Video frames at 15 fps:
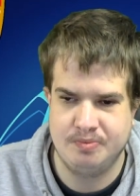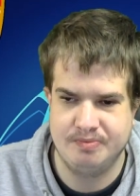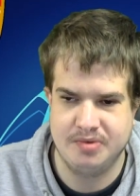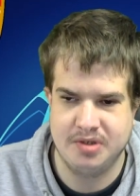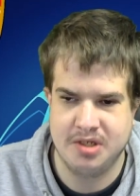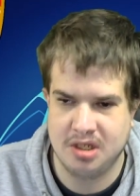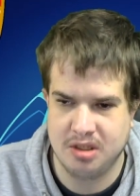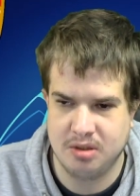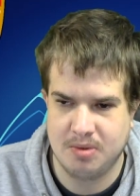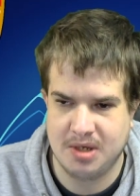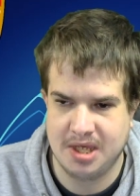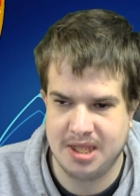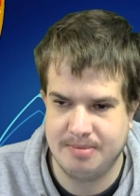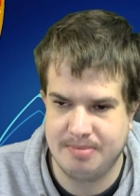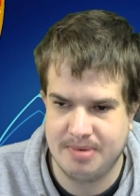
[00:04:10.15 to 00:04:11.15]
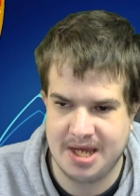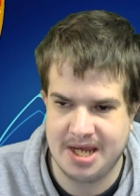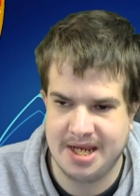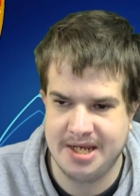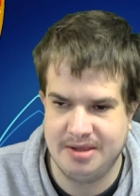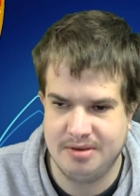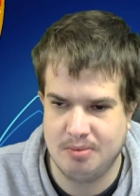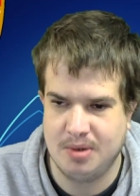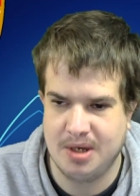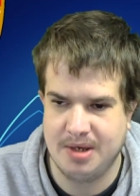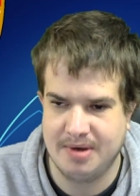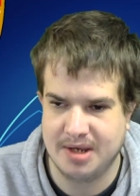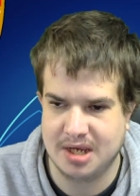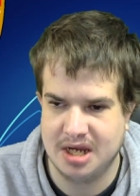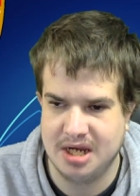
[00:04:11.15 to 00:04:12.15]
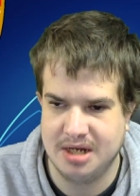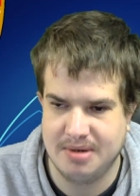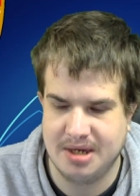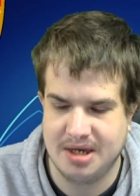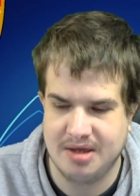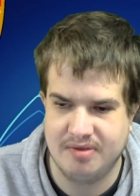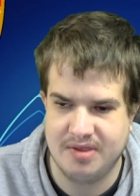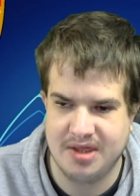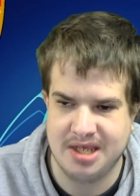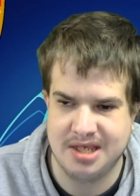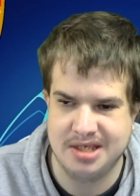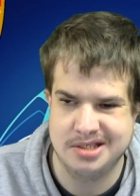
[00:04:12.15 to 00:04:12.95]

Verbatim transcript: you know the way they're playing, the way they're going about things?